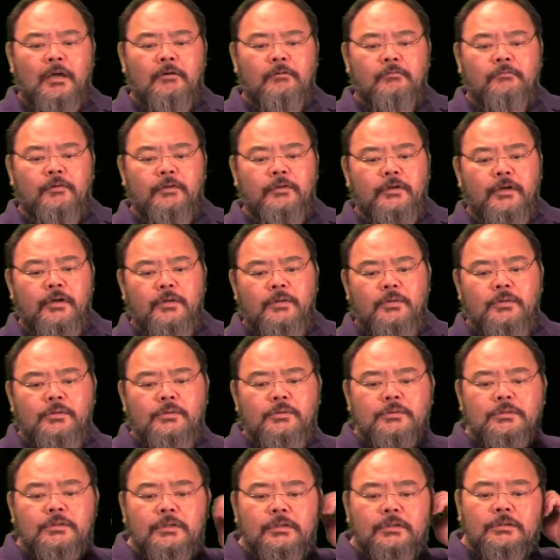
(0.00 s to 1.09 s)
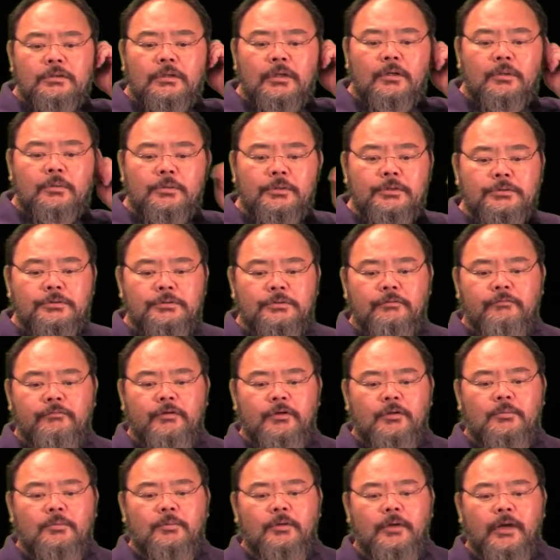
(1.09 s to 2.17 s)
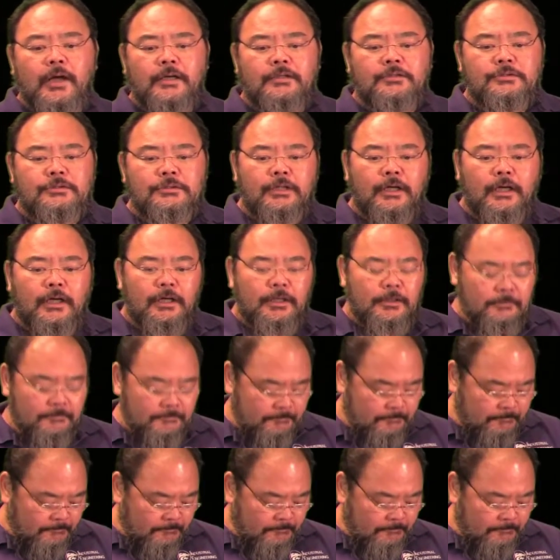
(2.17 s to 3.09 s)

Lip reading: For those, the original variable xj